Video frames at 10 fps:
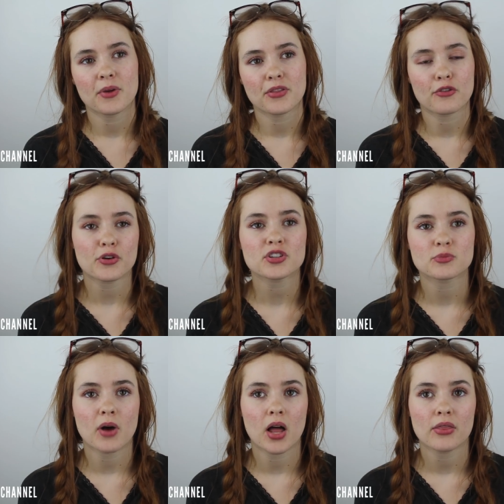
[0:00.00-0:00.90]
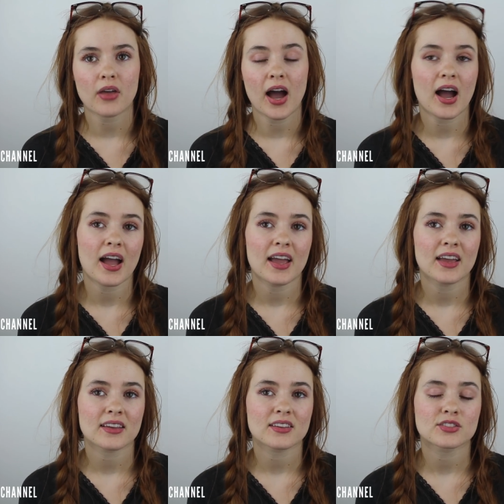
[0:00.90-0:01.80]
The first month,
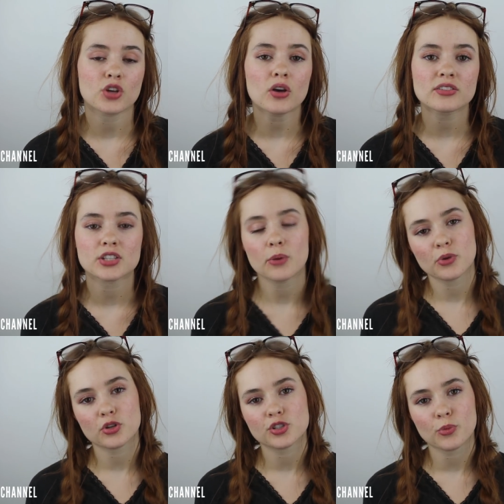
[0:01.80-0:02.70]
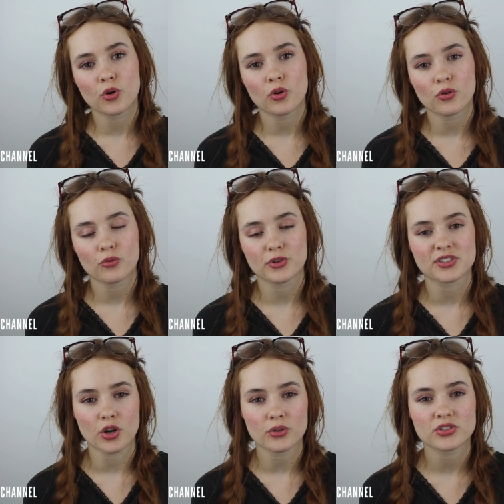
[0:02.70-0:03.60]
I saw some noticeable
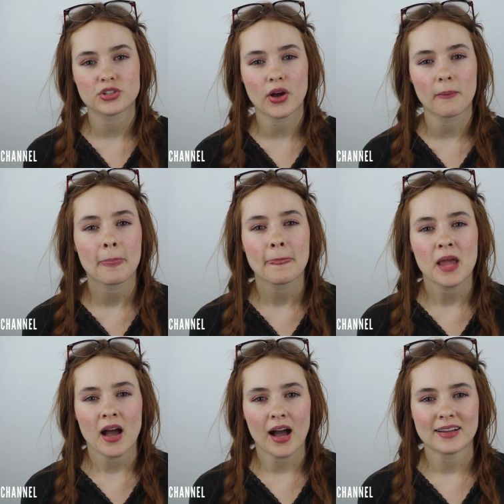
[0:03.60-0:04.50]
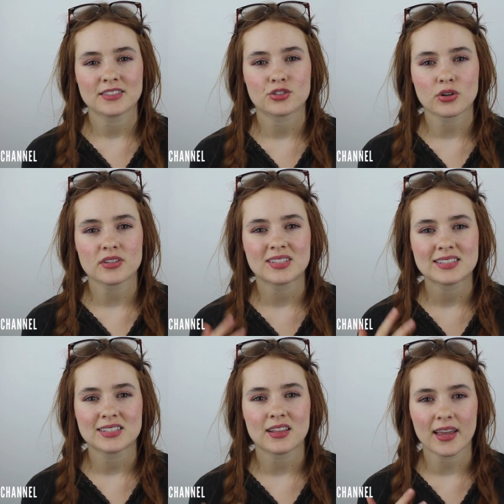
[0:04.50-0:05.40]
results, you know. I started to
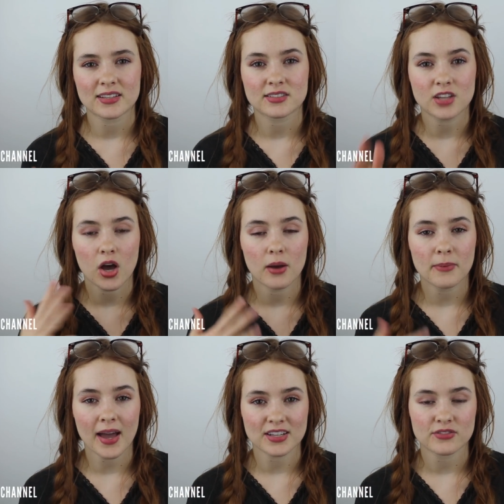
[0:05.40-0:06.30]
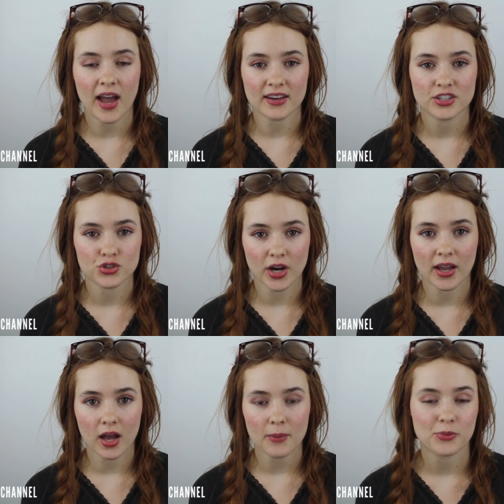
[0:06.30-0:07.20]
see like some active acne
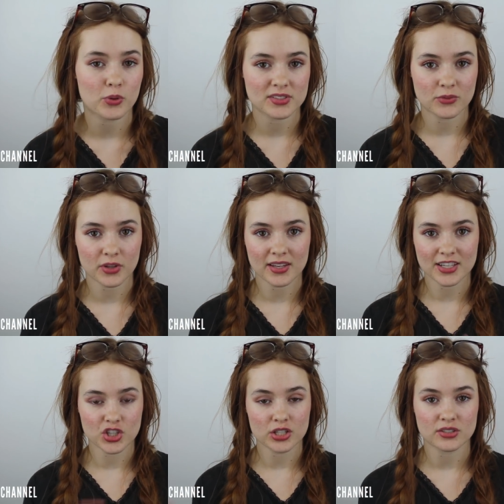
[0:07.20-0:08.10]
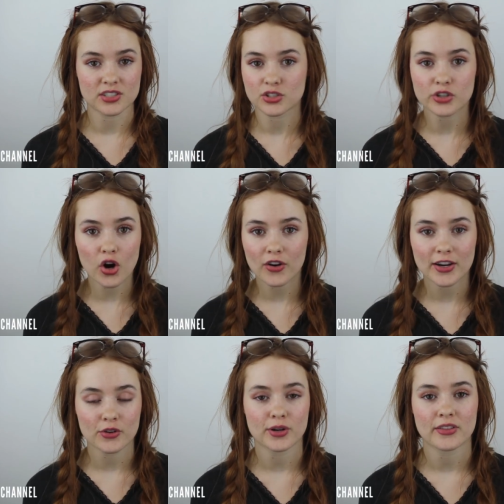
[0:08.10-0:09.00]
dry up. There wasn't really any changes in
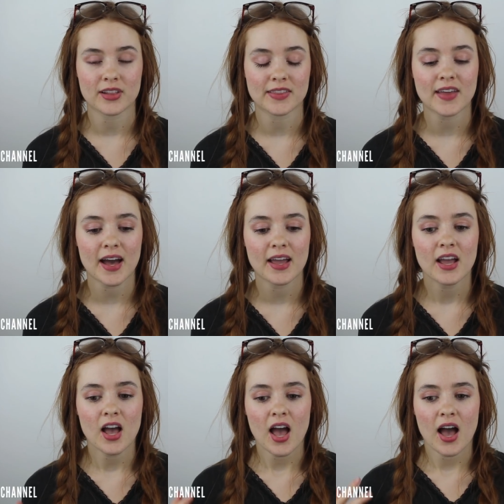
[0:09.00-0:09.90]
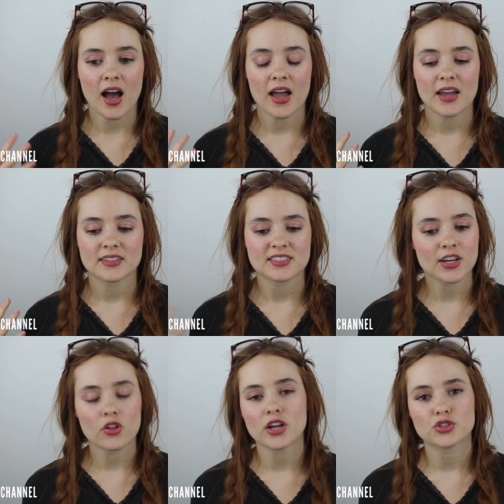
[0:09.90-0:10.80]
scarring or anything like that. And
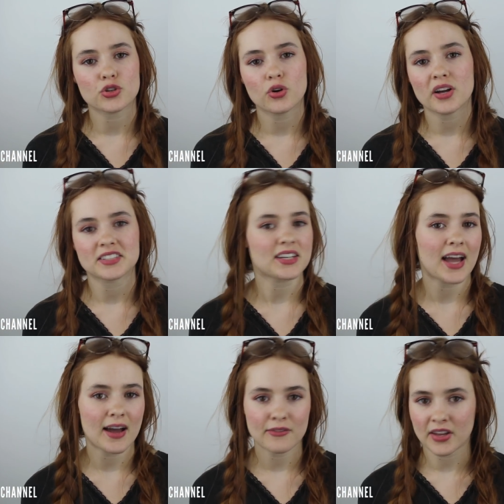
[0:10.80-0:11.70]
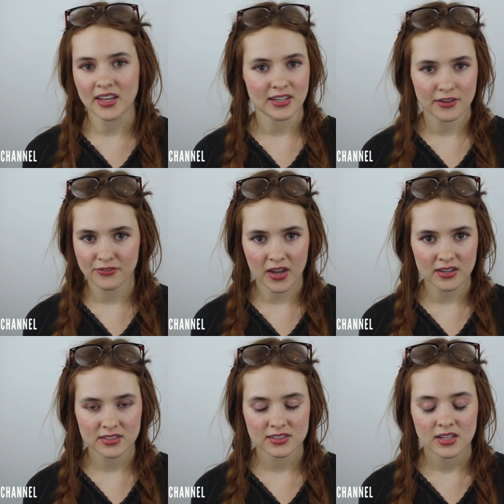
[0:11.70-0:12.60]
psychological, I didn't have any
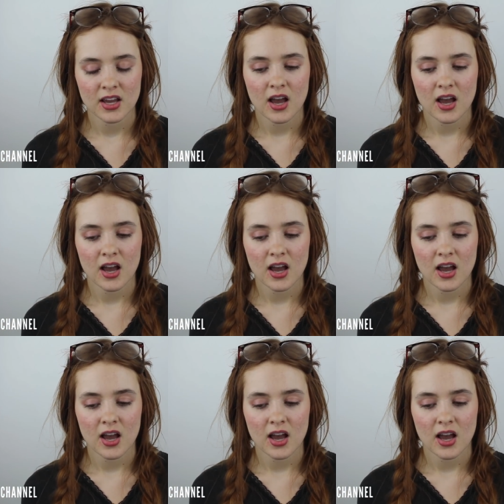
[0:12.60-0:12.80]
effects.